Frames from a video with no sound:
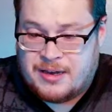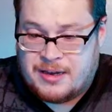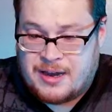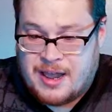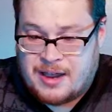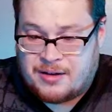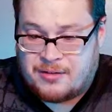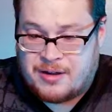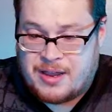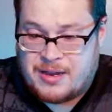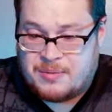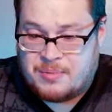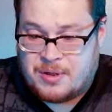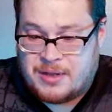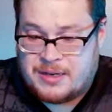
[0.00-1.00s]
not
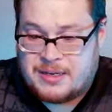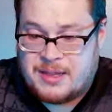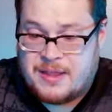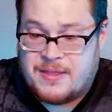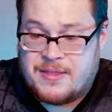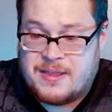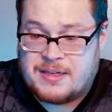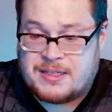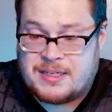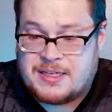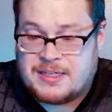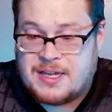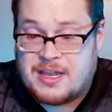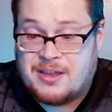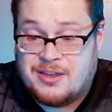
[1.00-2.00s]
great, but this
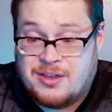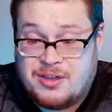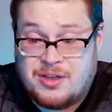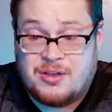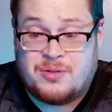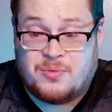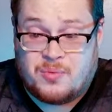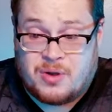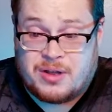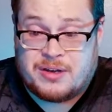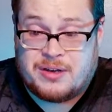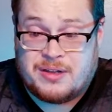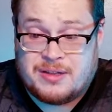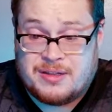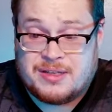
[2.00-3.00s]
is a good one.